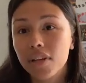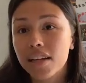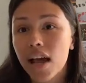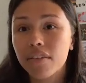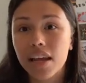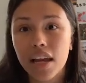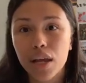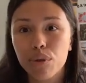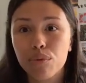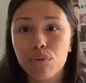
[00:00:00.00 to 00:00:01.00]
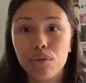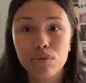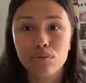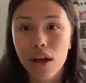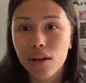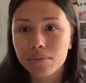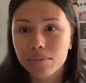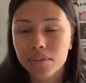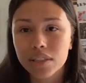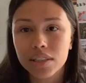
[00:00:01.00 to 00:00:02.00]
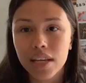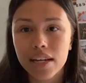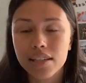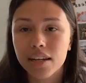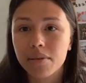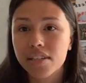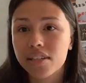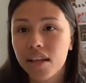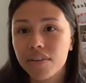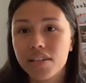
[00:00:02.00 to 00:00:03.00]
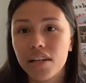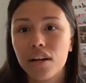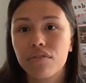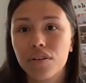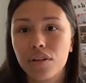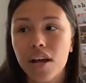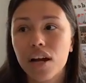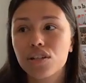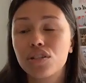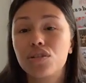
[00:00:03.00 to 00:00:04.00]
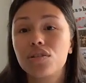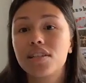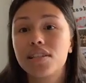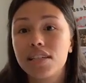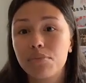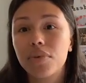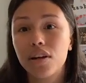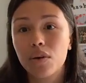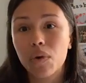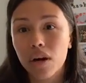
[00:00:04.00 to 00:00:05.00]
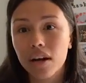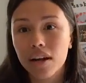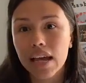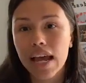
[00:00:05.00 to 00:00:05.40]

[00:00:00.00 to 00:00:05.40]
navigating through those realms, and it's going to be a safe container for you to actually do this deep inner work.